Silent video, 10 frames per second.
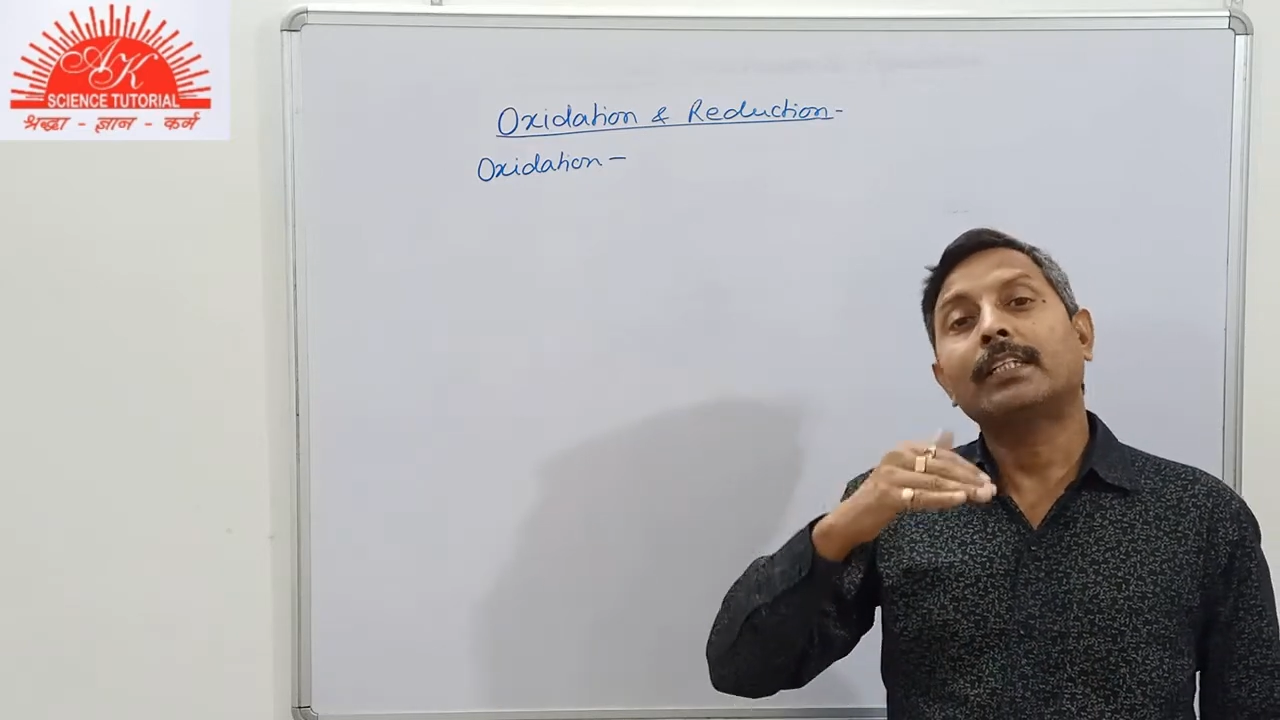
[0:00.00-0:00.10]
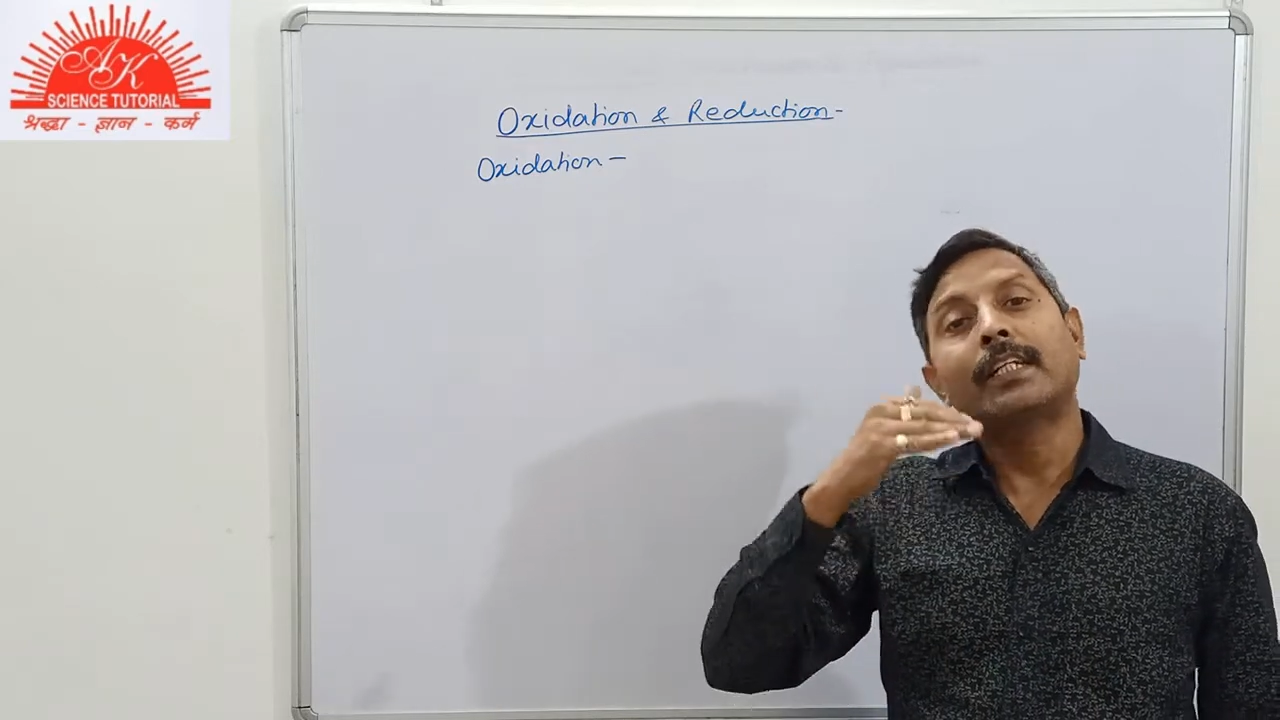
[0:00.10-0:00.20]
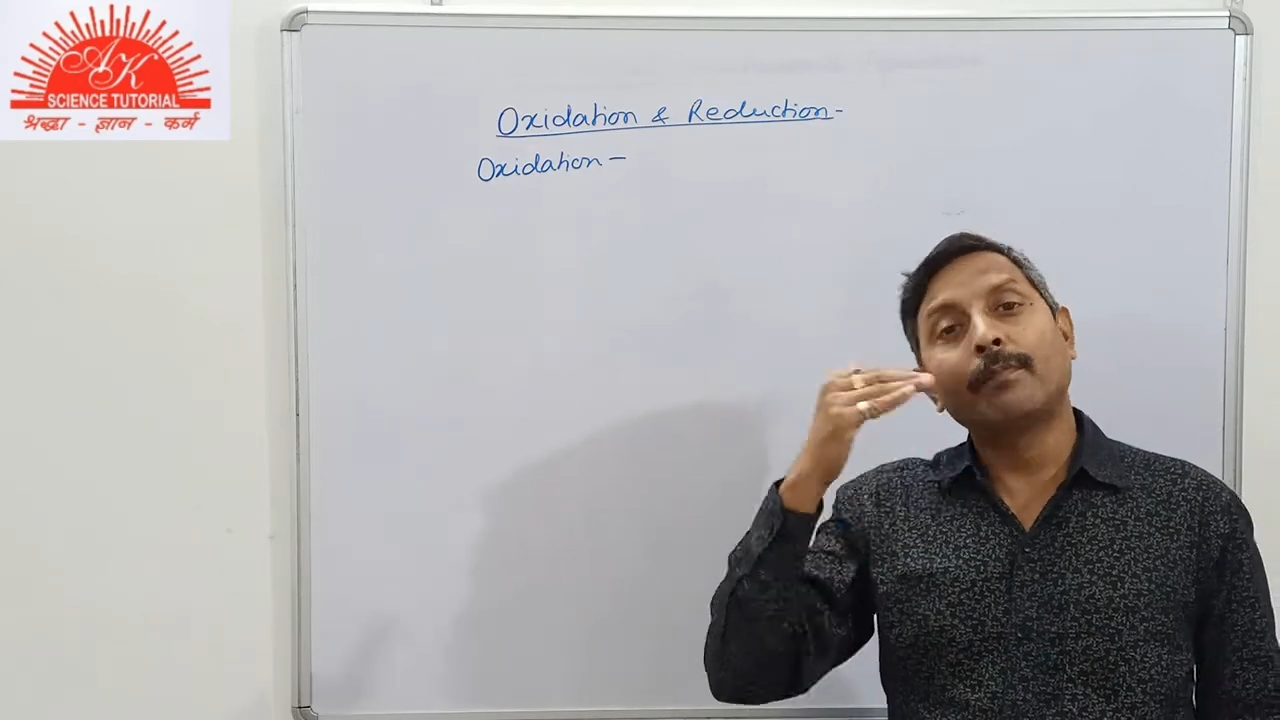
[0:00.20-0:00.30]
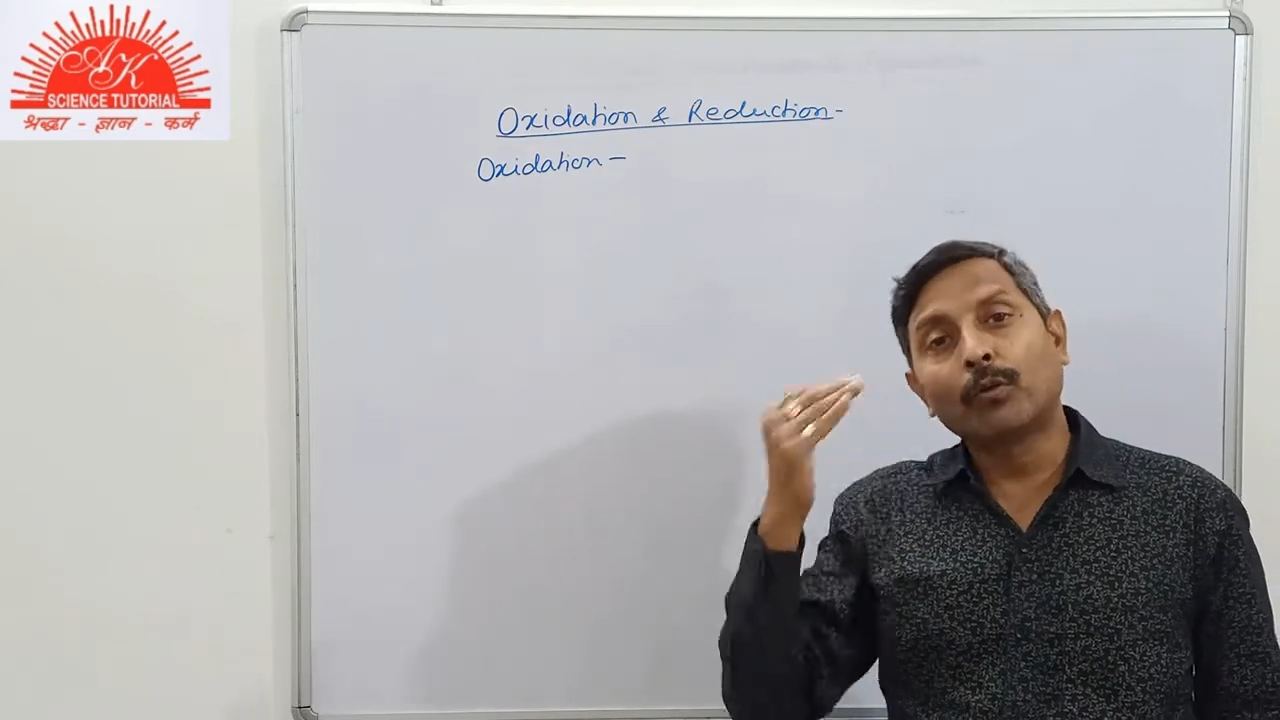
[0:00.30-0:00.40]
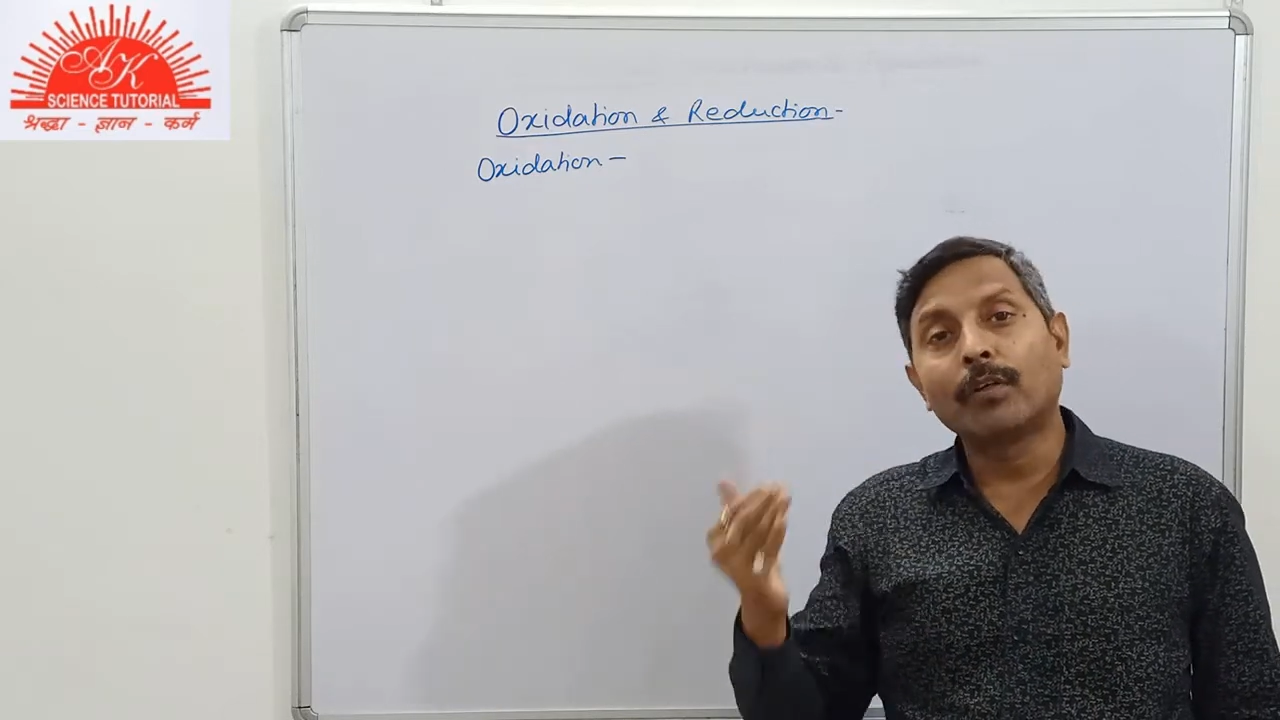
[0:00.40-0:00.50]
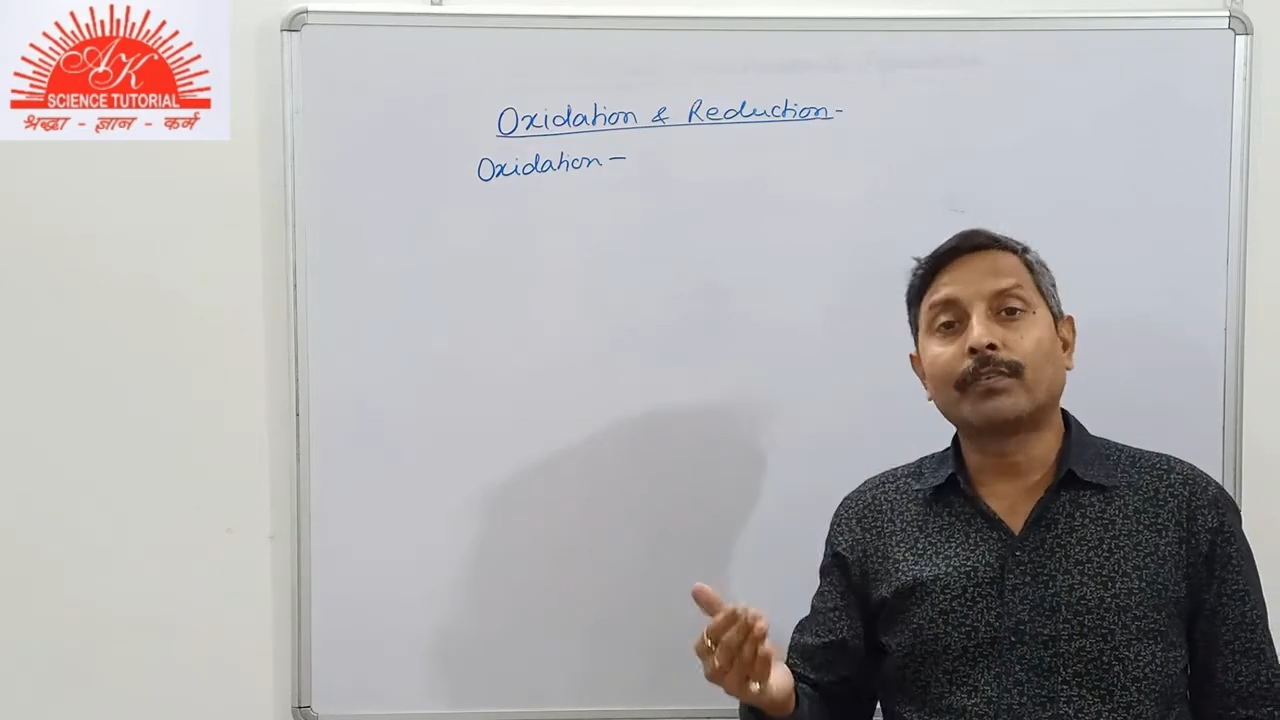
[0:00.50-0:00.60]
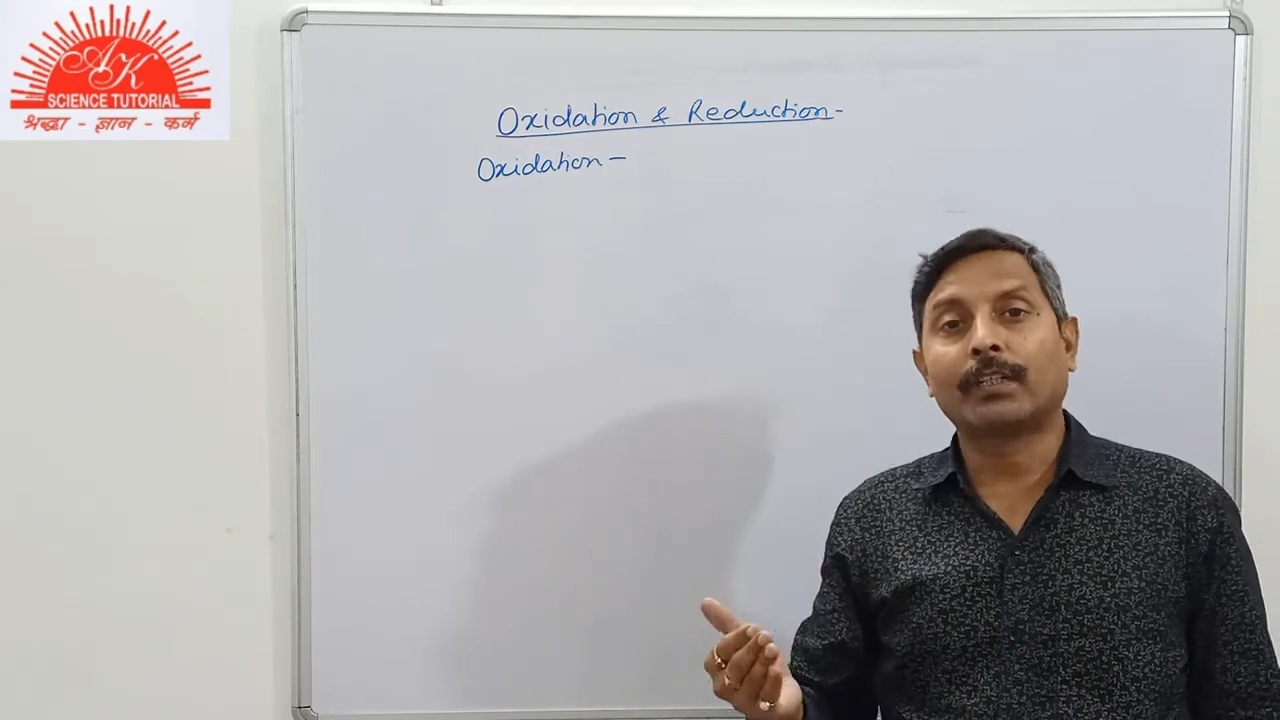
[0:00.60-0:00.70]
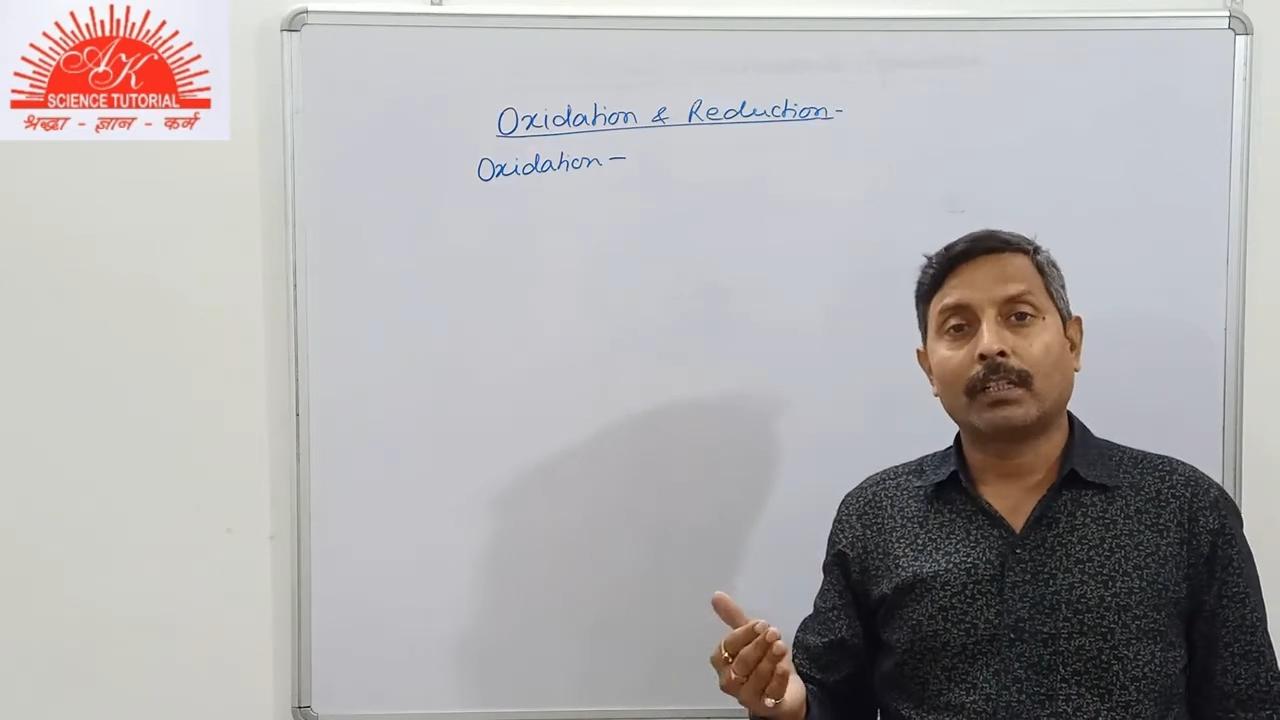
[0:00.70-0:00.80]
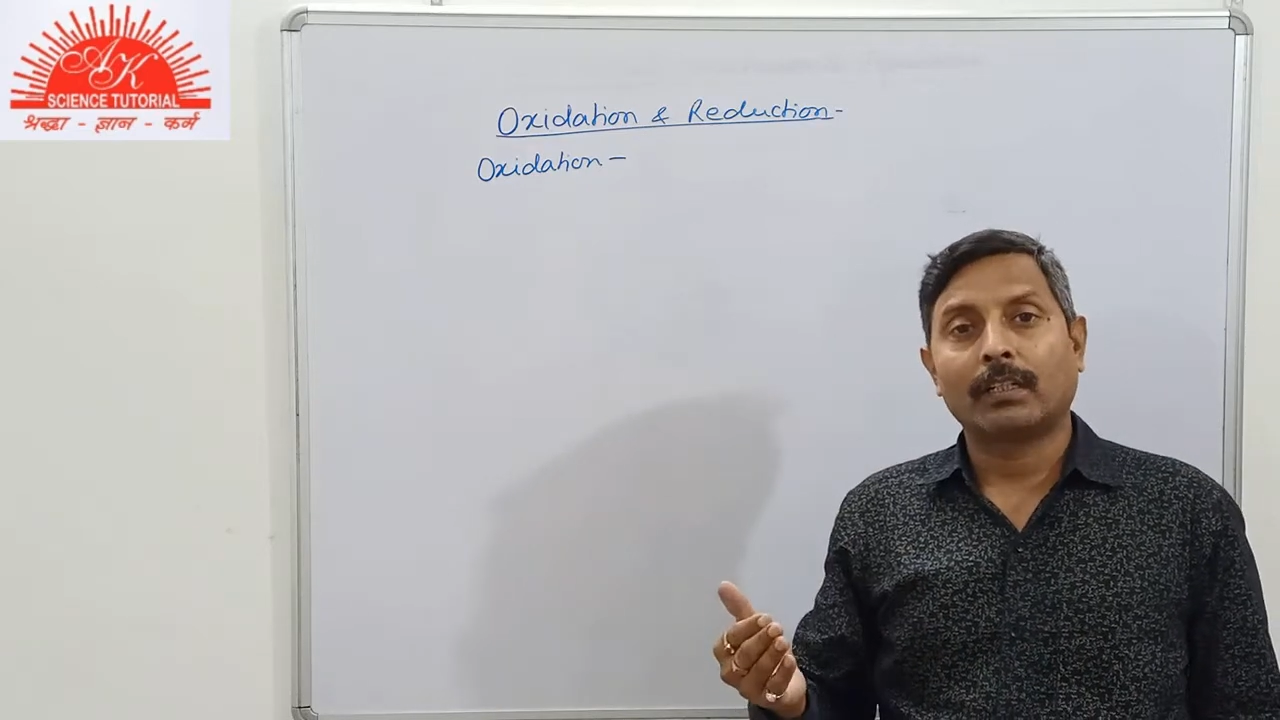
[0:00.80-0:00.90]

is removed